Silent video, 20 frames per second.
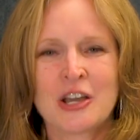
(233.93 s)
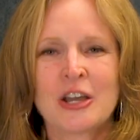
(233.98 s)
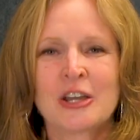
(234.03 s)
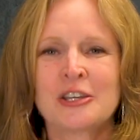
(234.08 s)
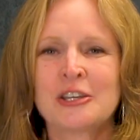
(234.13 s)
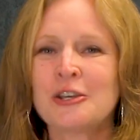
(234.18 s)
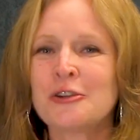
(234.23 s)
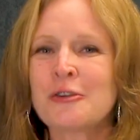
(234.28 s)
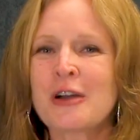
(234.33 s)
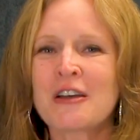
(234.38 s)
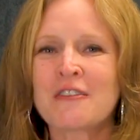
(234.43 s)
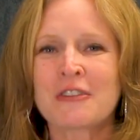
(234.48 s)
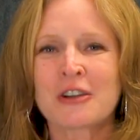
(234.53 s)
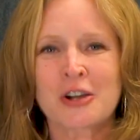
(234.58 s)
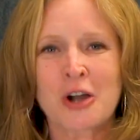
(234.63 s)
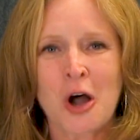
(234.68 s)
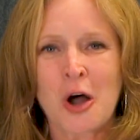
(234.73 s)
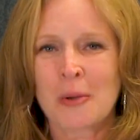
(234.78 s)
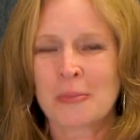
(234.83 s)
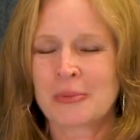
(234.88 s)
You have
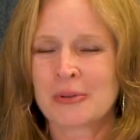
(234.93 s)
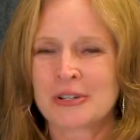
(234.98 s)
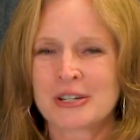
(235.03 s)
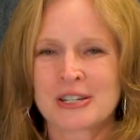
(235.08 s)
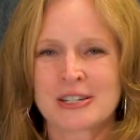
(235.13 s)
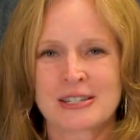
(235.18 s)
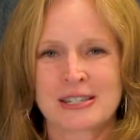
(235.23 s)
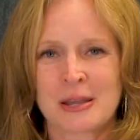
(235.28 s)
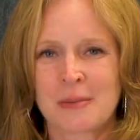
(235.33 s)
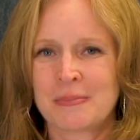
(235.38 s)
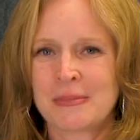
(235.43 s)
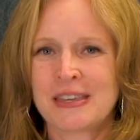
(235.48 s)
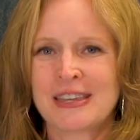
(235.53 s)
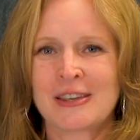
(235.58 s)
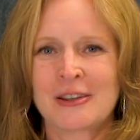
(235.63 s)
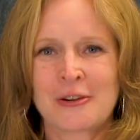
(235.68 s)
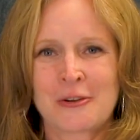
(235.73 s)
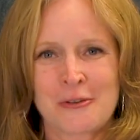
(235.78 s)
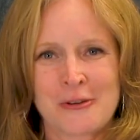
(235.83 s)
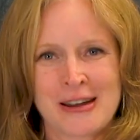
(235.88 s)
accomplished
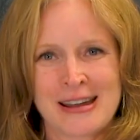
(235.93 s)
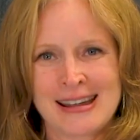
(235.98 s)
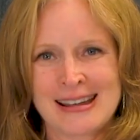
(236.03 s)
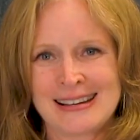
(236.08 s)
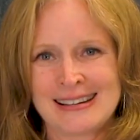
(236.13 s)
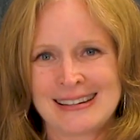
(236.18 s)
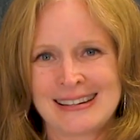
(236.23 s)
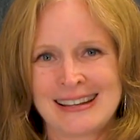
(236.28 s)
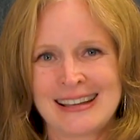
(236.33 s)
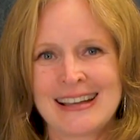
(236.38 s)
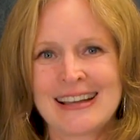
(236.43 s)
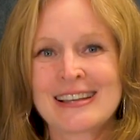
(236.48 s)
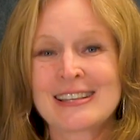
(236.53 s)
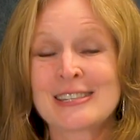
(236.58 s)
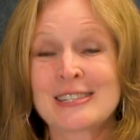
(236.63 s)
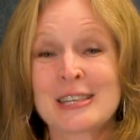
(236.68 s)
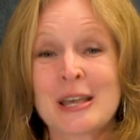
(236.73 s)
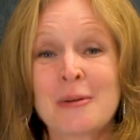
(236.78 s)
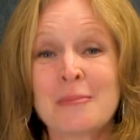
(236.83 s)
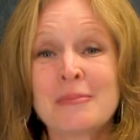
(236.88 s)
something great,
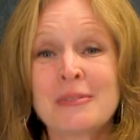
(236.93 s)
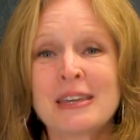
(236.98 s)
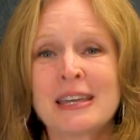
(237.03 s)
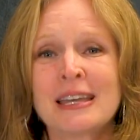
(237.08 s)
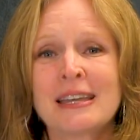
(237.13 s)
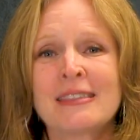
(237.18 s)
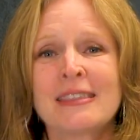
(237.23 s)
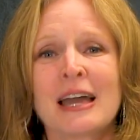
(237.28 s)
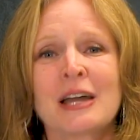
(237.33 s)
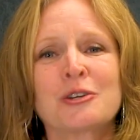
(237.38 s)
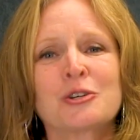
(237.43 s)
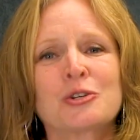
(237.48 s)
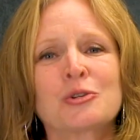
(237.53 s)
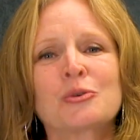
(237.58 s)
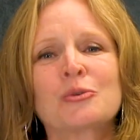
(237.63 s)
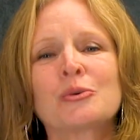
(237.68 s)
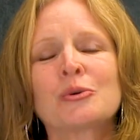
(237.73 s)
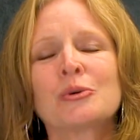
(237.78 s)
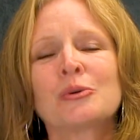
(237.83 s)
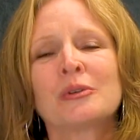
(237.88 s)
something that
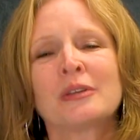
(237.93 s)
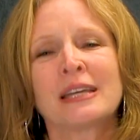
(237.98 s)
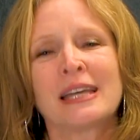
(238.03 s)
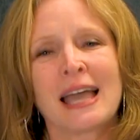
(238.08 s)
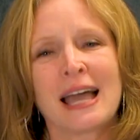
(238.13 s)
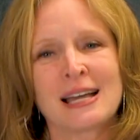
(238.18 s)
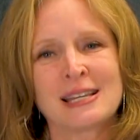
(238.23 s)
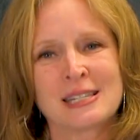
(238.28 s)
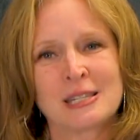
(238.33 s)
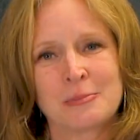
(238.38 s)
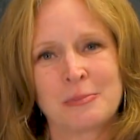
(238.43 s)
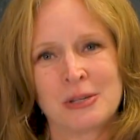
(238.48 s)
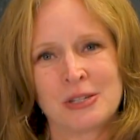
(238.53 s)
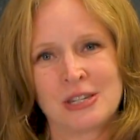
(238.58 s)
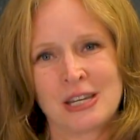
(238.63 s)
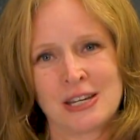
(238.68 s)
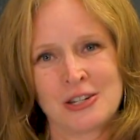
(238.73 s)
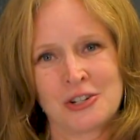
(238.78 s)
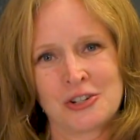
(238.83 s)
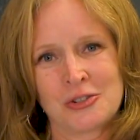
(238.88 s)
truly has the
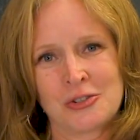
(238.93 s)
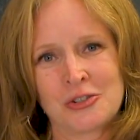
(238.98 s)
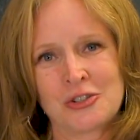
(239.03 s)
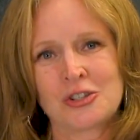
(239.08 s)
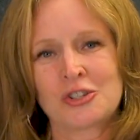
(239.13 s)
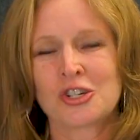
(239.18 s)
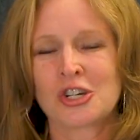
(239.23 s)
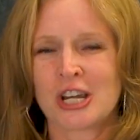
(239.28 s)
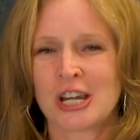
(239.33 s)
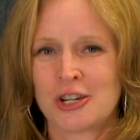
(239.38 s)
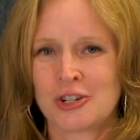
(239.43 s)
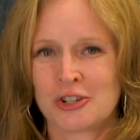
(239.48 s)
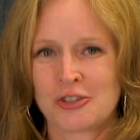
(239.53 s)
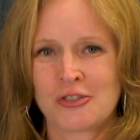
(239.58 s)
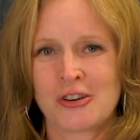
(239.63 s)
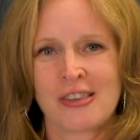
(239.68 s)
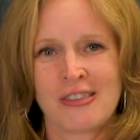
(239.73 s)
potential to change your